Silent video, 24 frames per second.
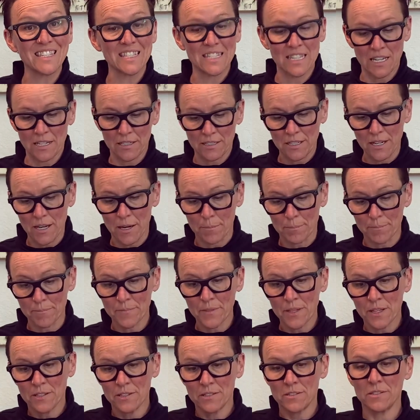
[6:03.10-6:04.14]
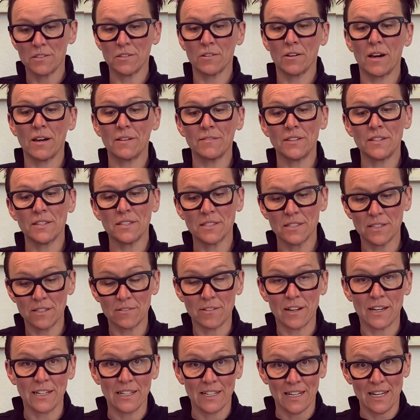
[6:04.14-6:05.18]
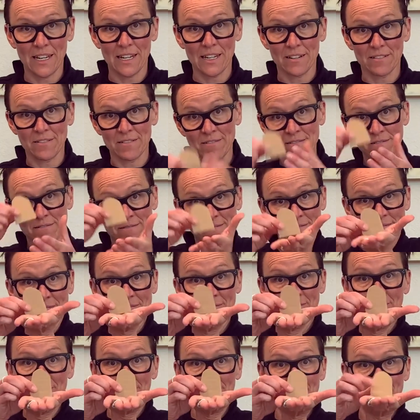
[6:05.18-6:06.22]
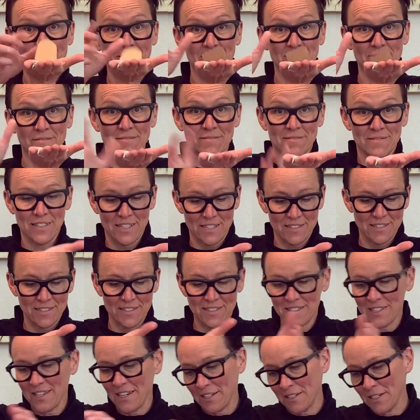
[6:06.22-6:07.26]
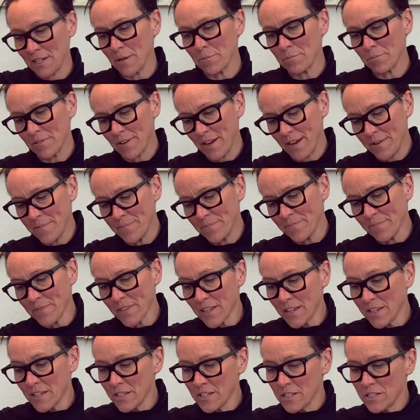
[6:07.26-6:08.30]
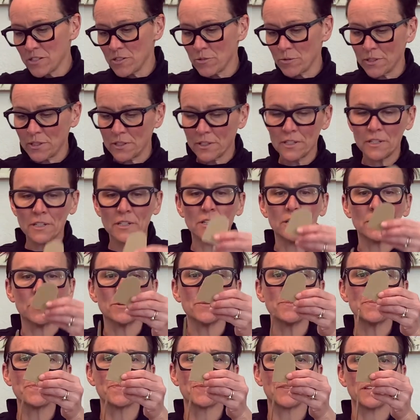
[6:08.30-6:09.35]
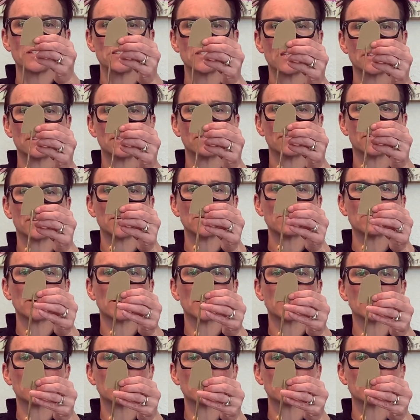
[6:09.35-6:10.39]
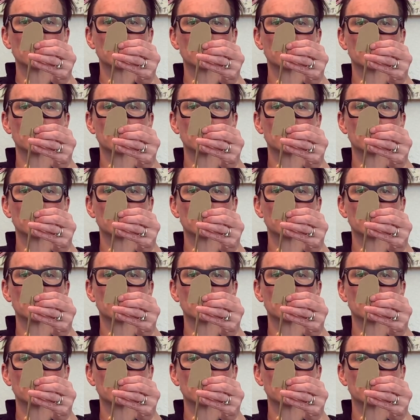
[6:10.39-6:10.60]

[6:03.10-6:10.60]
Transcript: stand up. So obviously right now, it doesn't stand up, right? So what you're going to do is at the very bottom,